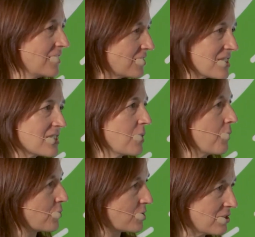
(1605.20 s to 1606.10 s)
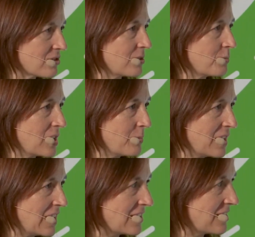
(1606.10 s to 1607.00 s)
And the same for
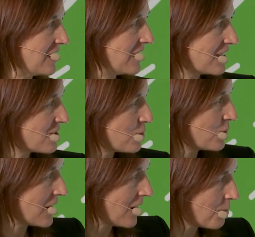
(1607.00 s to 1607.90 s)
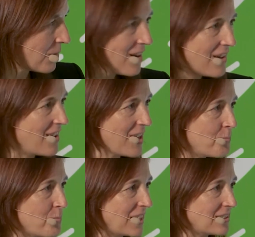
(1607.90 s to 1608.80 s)
interoperability. It has to come
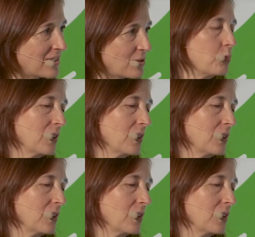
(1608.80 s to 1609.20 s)
embedded.